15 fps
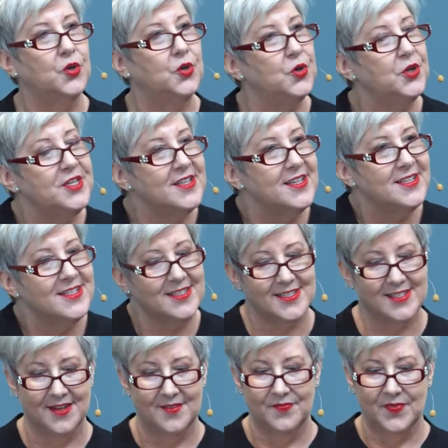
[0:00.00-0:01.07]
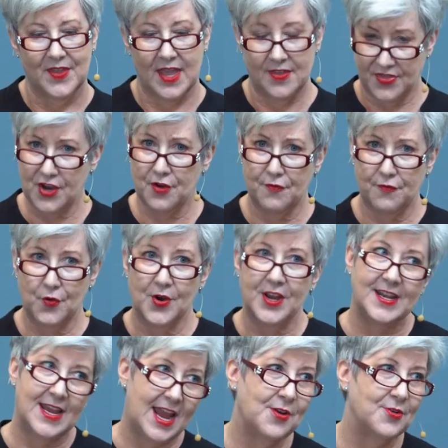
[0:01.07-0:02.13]
goodness, and therefore
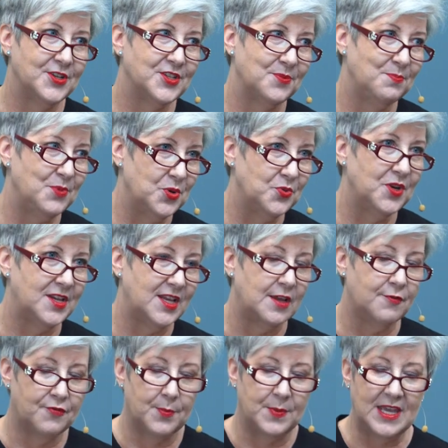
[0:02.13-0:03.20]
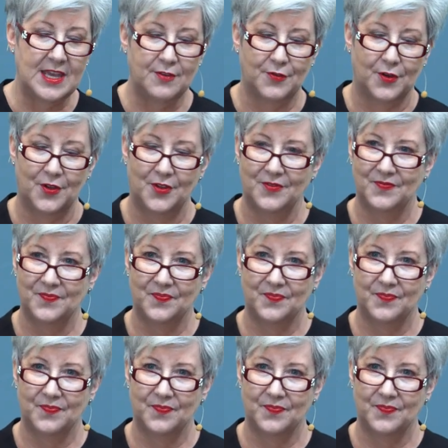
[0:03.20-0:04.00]
inherent immunity from evil.